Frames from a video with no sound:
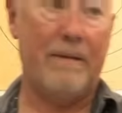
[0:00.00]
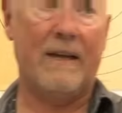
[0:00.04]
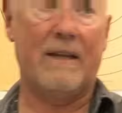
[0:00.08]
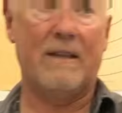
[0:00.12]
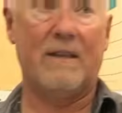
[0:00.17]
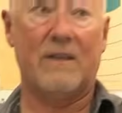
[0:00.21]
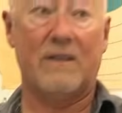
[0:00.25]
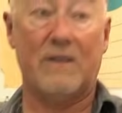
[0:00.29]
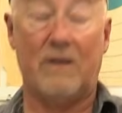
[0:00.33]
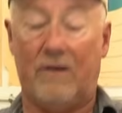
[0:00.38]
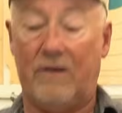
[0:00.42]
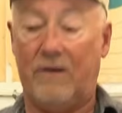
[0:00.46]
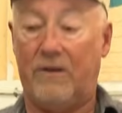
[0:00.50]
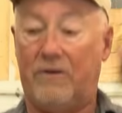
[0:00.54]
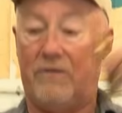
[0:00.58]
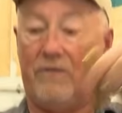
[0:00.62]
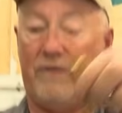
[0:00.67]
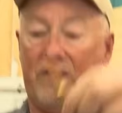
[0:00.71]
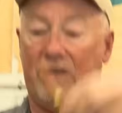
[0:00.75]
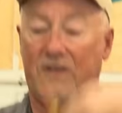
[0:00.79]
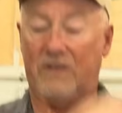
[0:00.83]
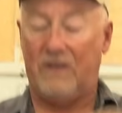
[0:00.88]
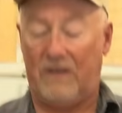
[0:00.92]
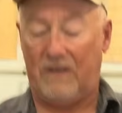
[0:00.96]
big this
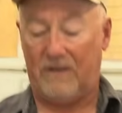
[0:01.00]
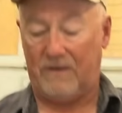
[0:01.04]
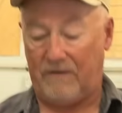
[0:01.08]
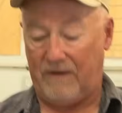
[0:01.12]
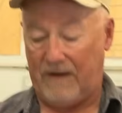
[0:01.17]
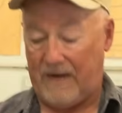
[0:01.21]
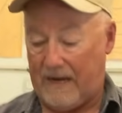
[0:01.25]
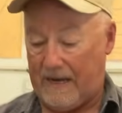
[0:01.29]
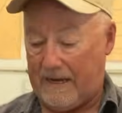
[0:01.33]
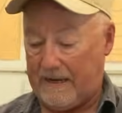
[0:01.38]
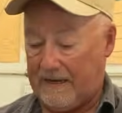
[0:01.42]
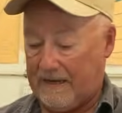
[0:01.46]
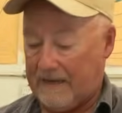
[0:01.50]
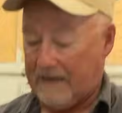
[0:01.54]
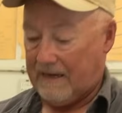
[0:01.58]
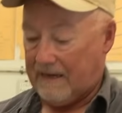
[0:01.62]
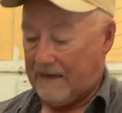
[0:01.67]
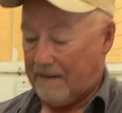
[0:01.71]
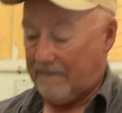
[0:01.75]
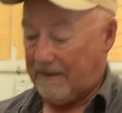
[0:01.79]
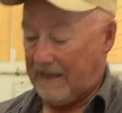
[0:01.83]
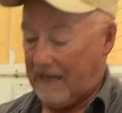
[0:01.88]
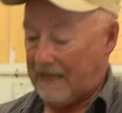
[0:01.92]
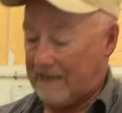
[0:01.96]
cartridge is, okay?
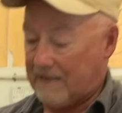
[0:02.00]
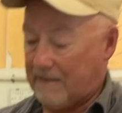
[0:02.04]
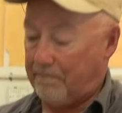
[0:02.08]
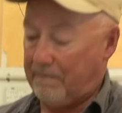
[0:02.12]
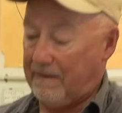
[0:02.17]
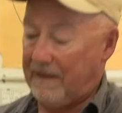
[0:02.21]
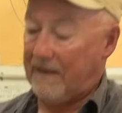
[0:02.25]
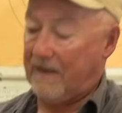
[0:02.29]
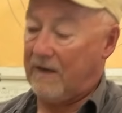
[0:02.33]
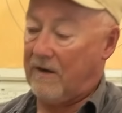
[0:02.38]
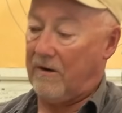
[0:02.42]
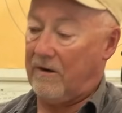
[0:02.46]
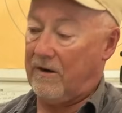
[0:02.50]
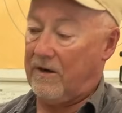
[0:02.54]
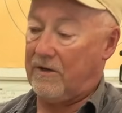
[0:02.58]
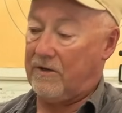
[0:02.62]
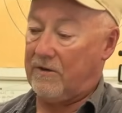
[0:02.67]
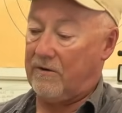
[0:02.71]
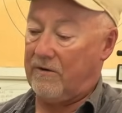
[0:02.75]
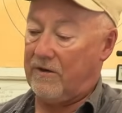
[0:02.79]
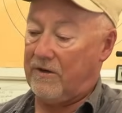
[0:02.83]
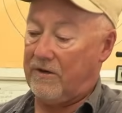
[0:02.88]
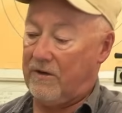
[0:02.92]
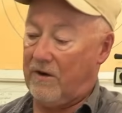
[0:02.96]
I mean, that's a big cartridge.